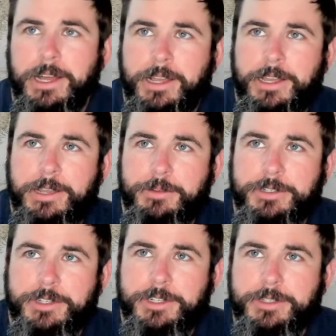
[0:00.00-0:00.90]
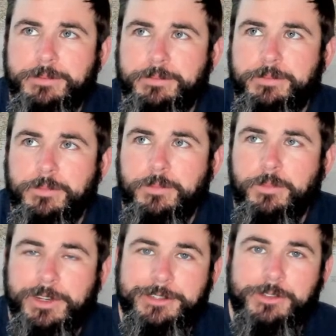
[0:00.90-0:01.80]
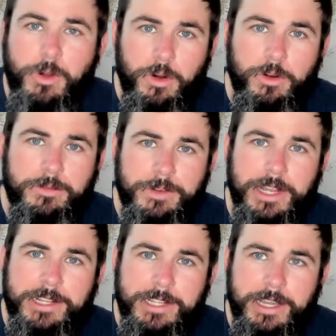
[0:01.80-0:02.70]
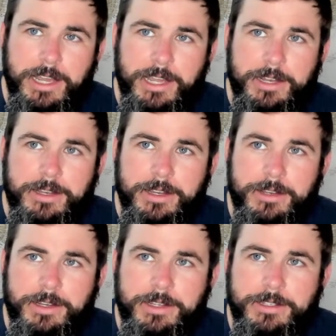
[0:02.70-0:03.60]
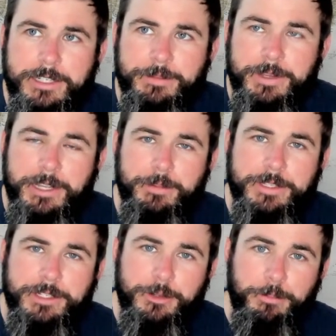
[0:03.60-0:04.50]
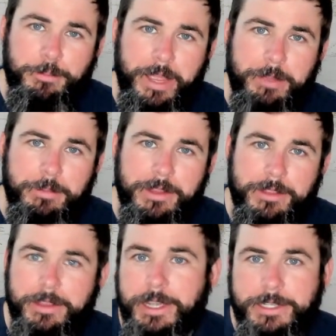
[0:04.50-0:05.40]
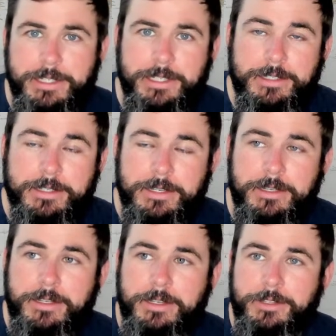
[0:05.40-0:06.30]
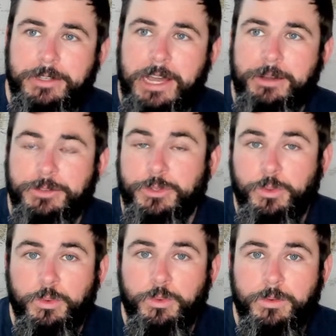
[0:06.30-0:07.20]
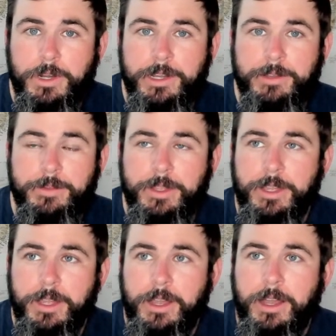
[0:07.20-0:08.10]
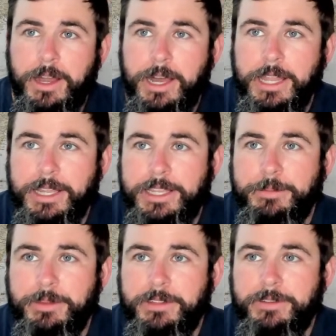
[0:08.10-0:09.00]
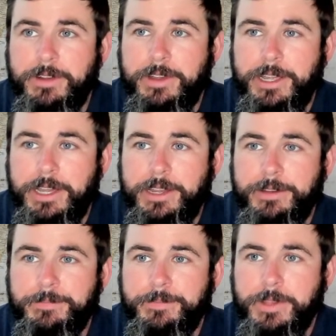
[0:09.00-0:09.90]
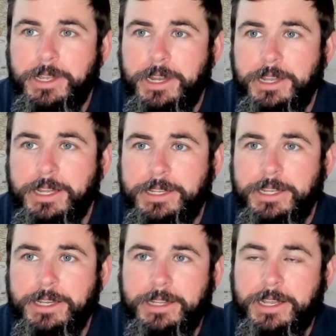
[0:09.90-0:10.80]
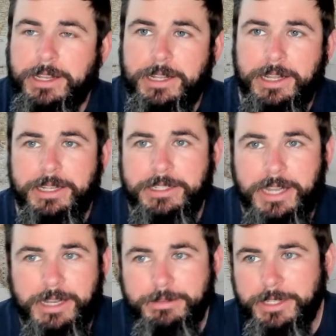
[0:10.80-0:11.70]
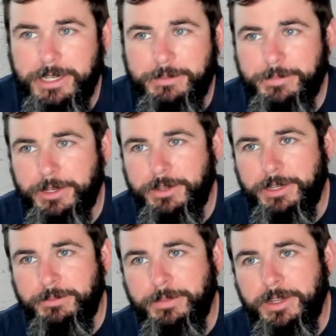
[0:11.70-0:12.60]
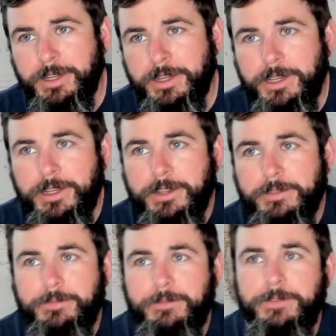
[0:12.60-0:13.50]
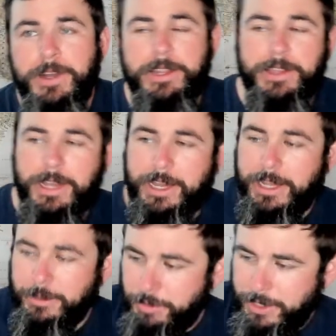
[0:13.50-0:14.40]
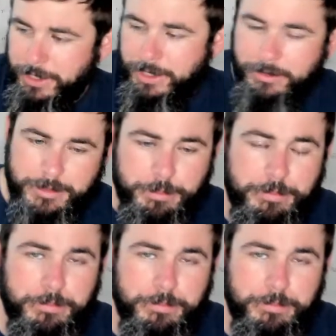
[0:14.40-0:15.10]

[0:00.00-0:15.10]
he was just resolved at the end and doesn't seem like he'd be such a baby next season. So that was cool. I liked him at the very end, and I liked the ending, like that last time skip. Him finding the guy that played those